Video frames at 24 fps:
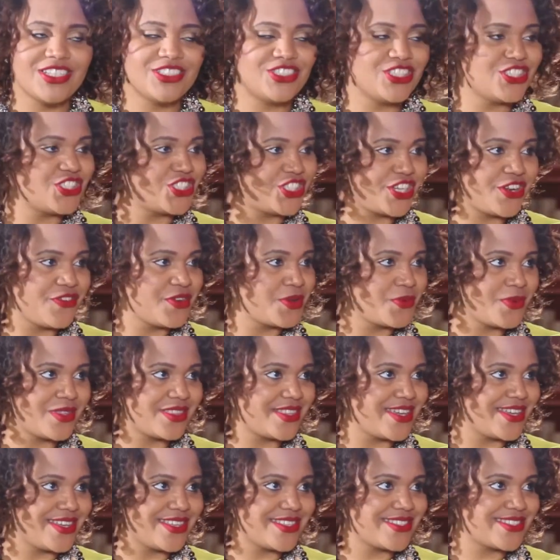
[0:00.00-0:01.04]
just sharing
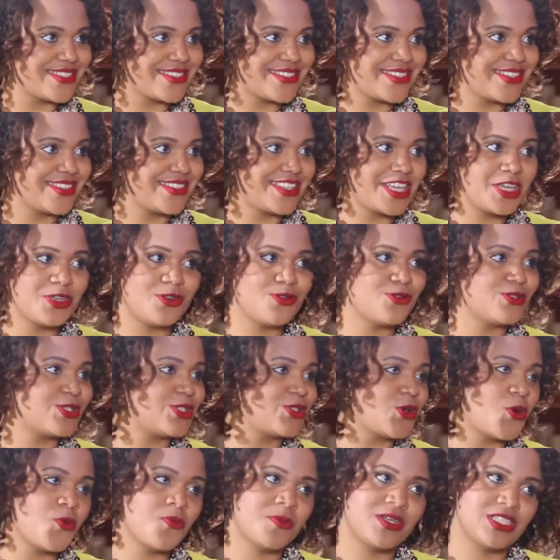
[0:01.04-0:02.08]
with us. Thank you
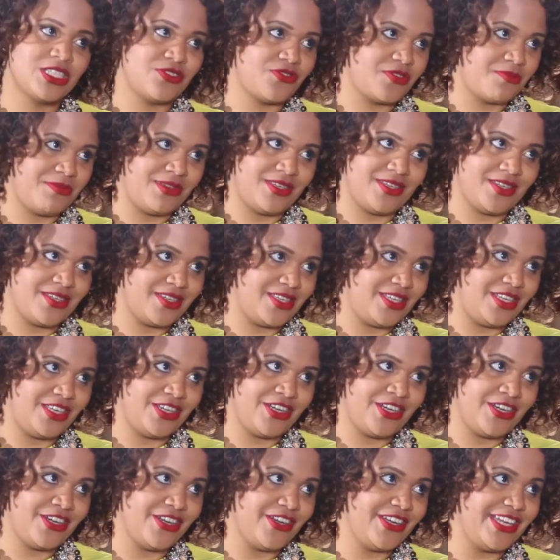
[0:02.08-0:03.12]
so much for being
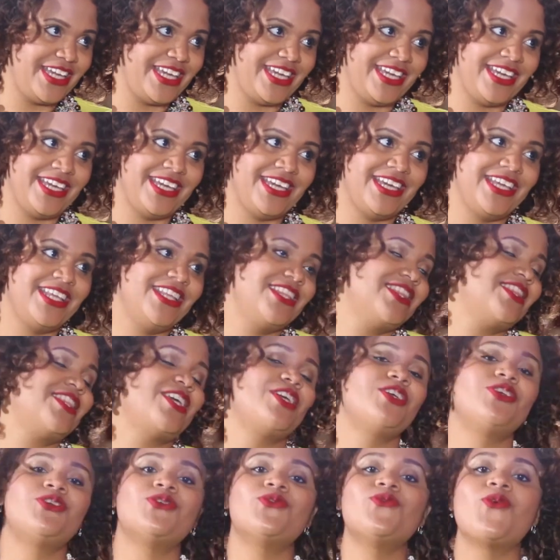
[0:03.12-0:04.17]
here, and
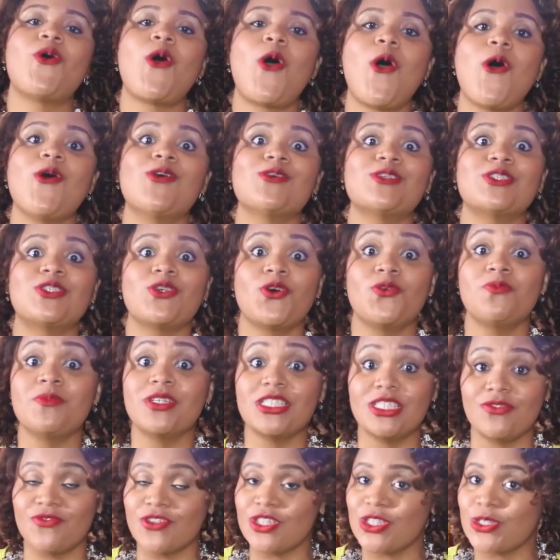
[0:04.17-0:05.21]
thank you all so
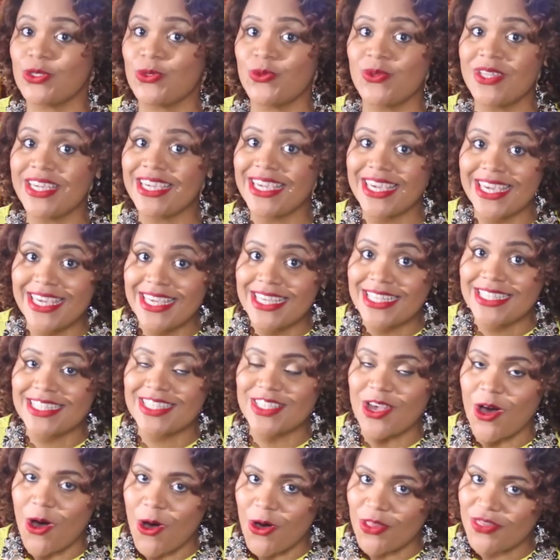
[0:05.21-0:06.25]
much for tuning in
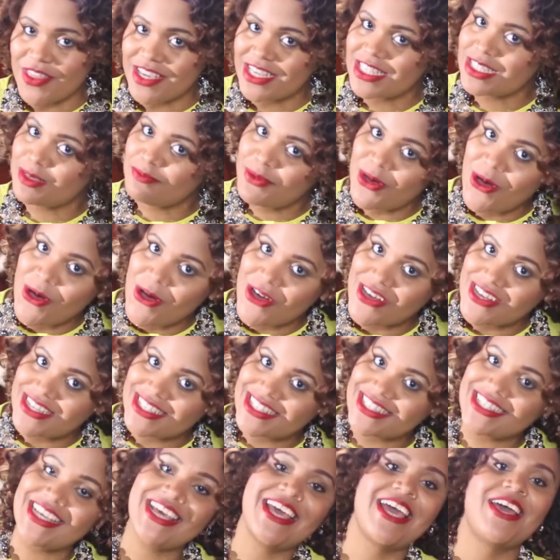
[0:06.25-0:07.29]
to All Things Boss.
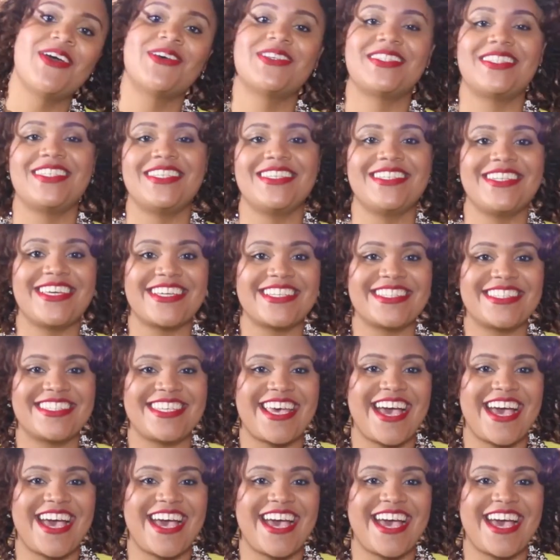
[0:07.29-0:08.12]
See you next